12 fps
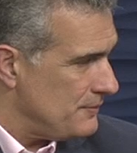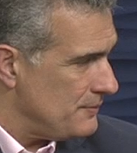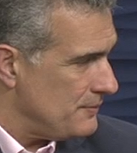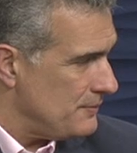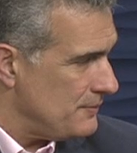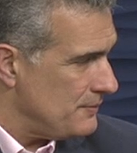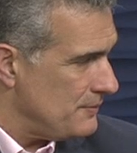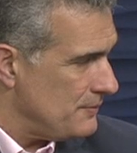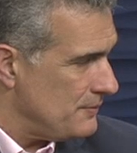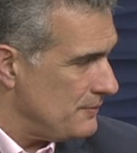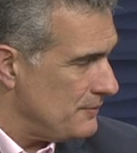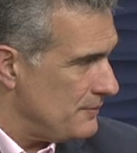
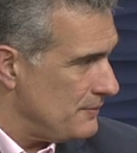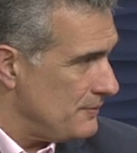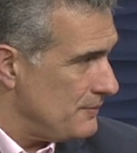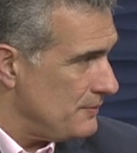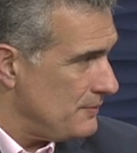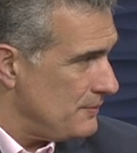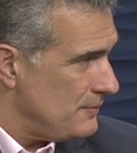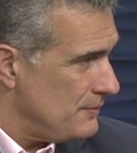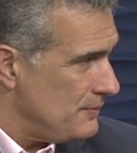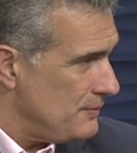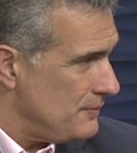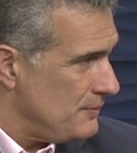
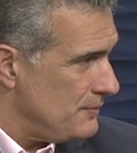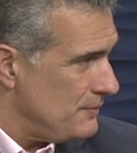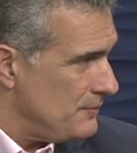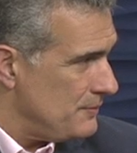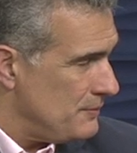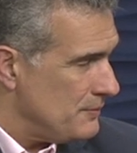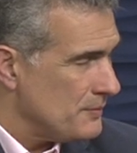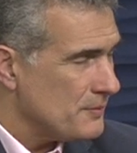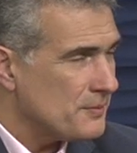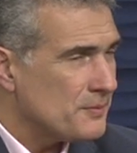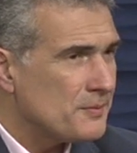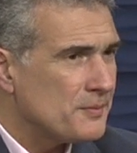
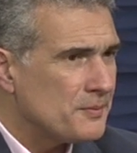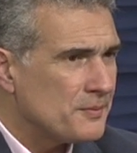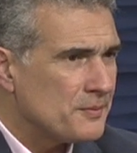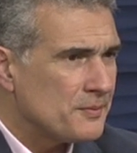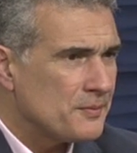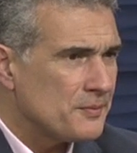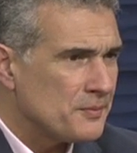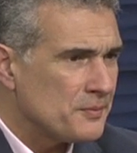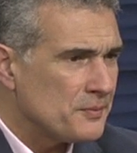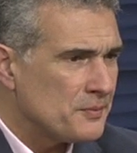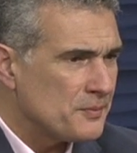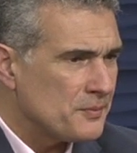
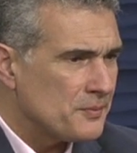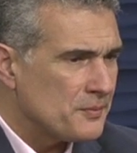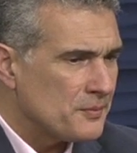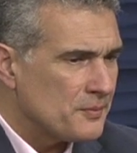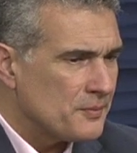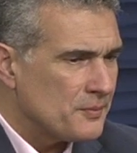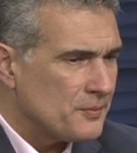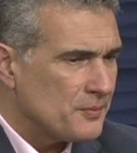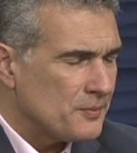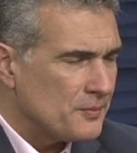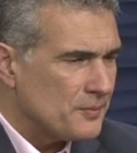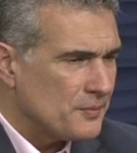
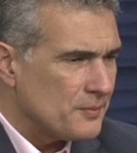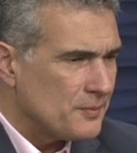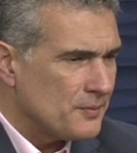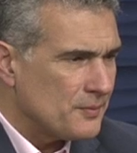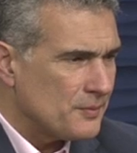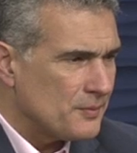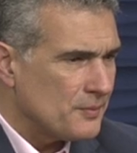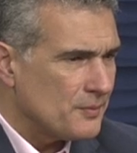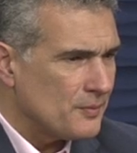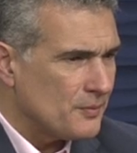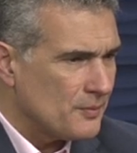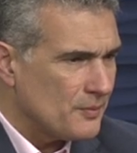
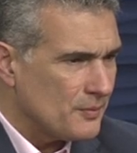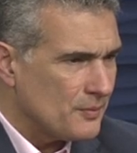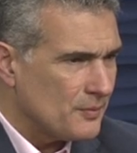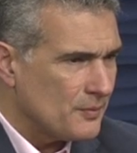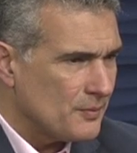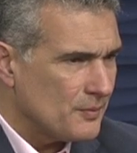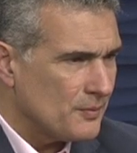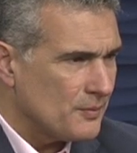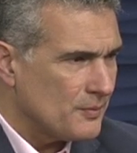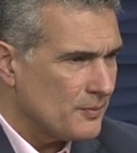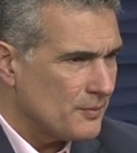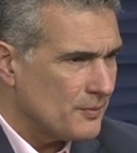
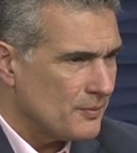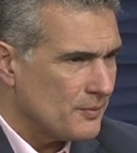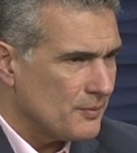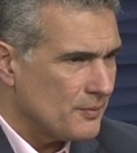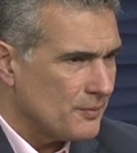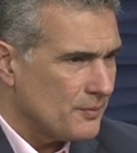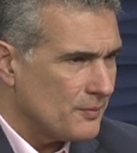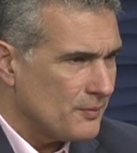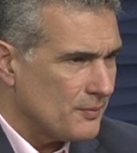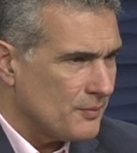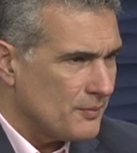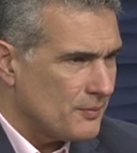(not speaking)